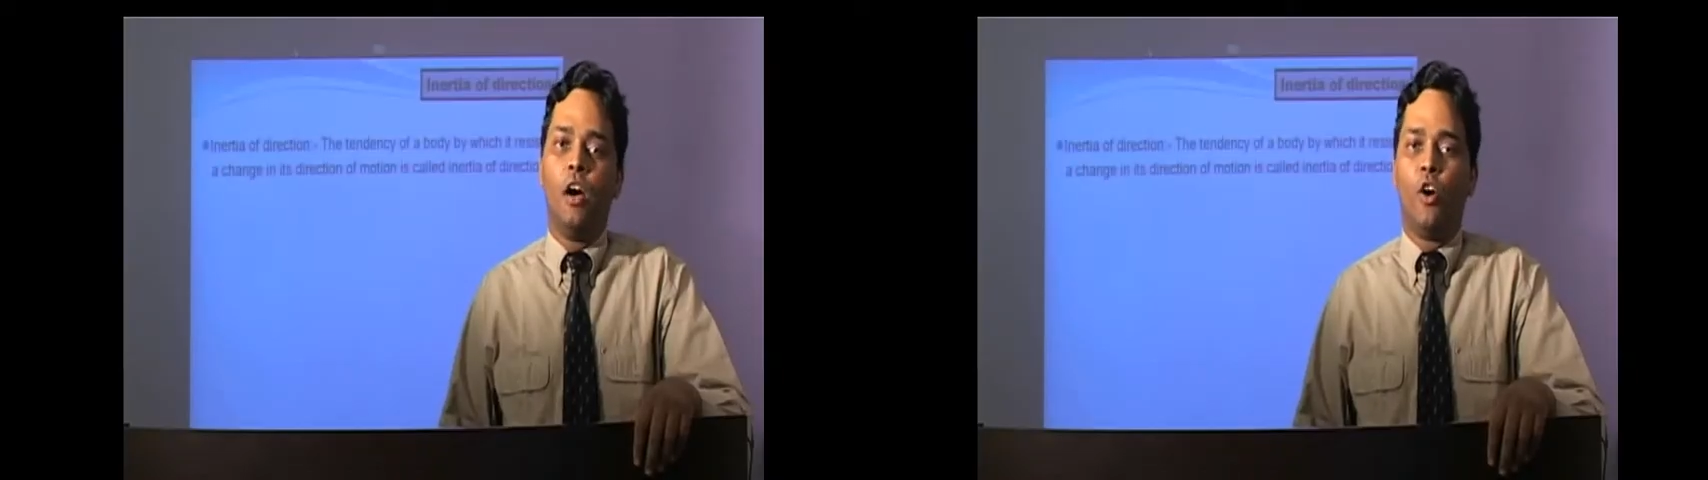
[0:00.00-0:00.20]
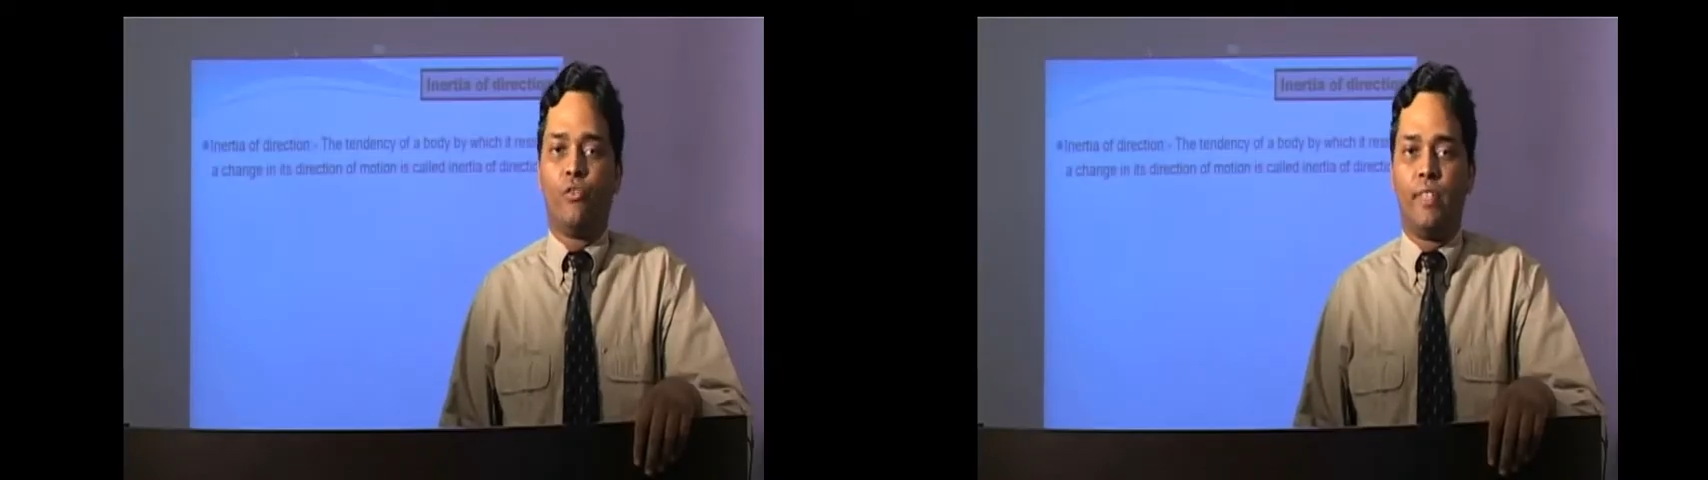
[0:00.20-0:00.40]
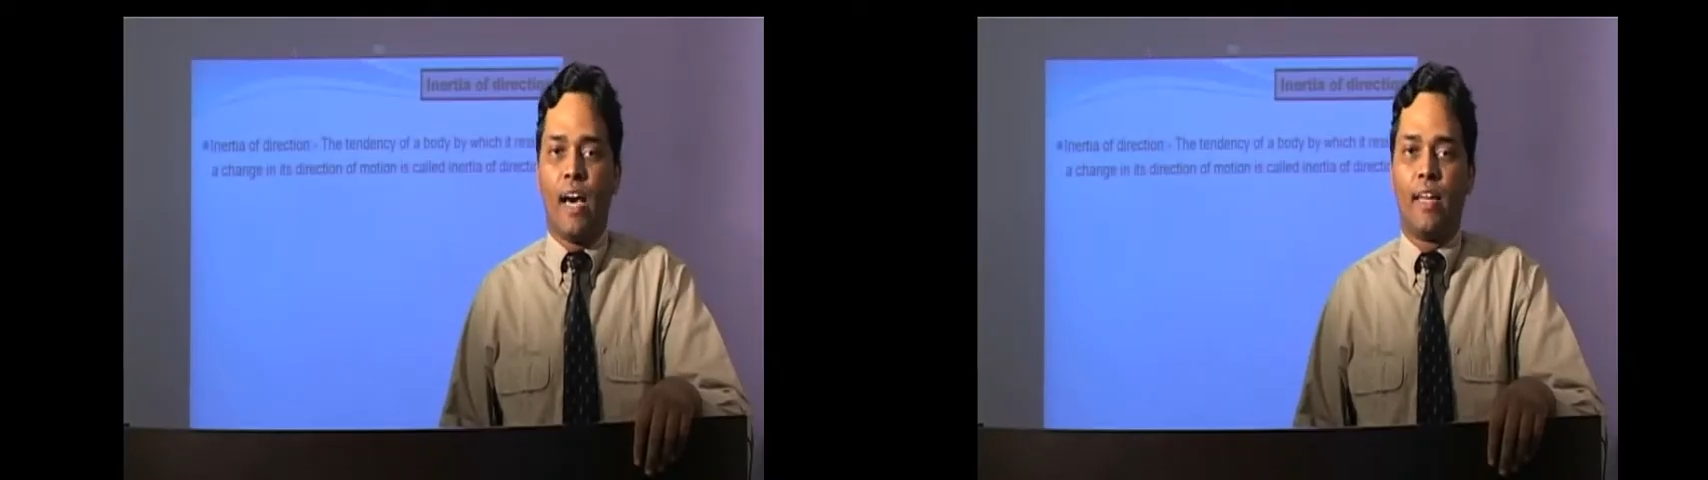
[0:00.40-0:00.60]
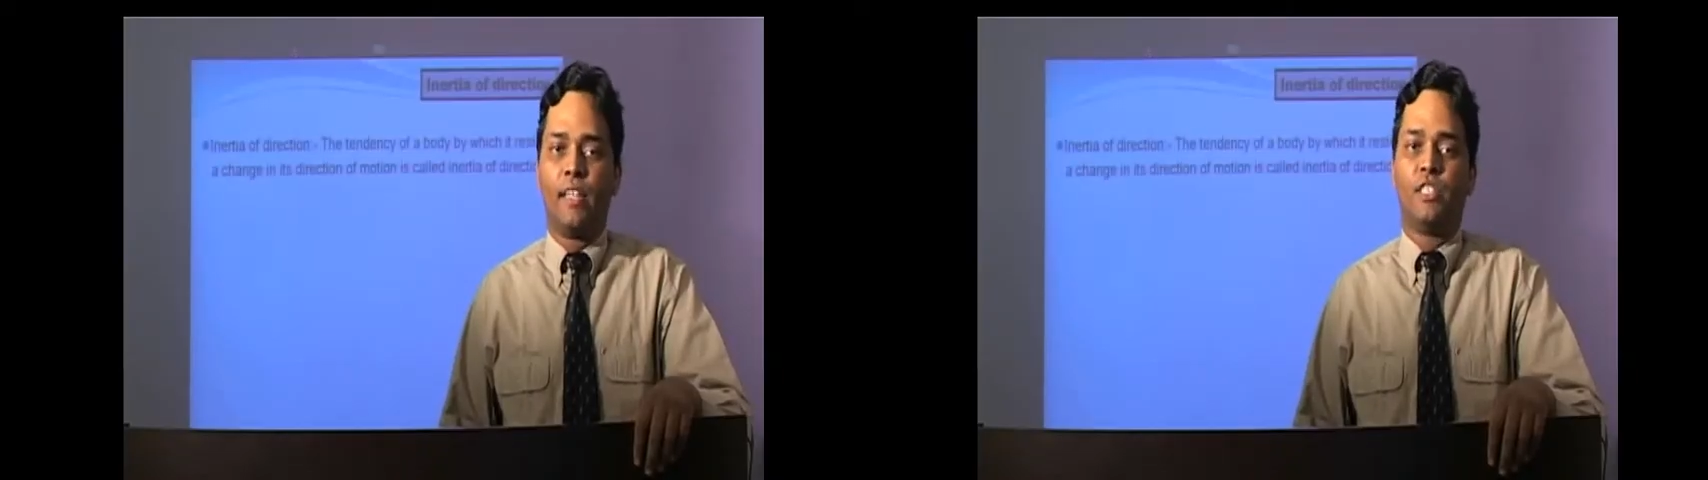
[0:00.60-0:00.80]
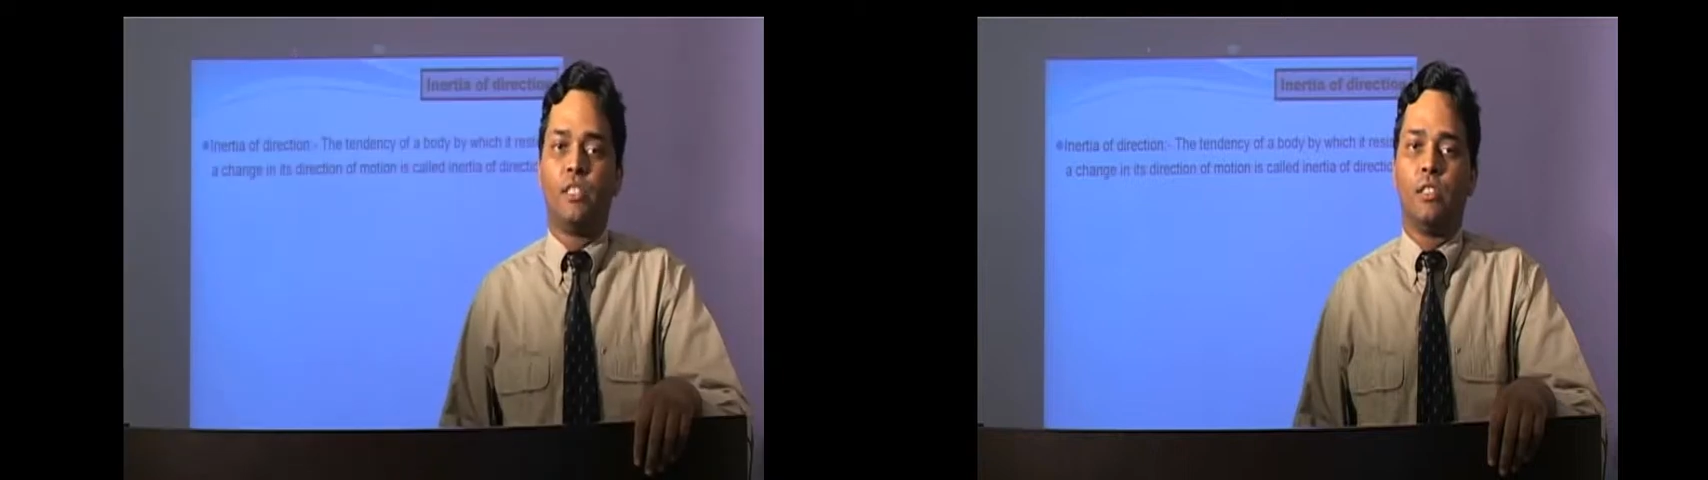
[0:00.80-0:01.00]
of
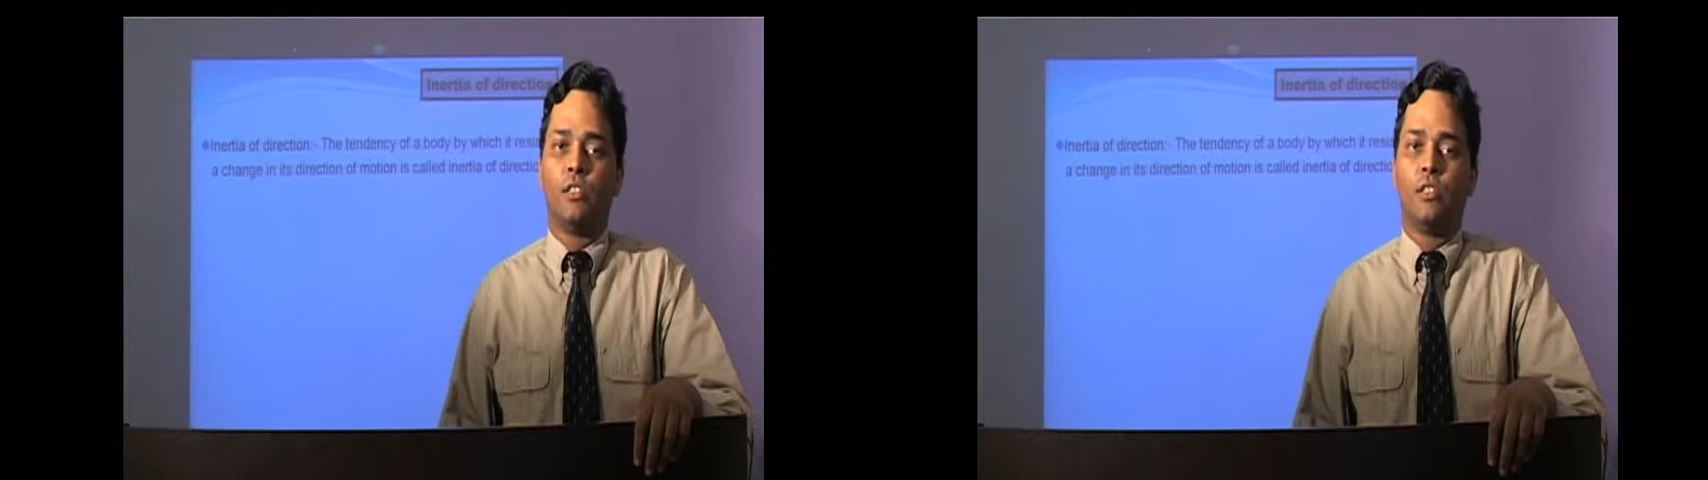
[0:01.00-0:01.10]
direction.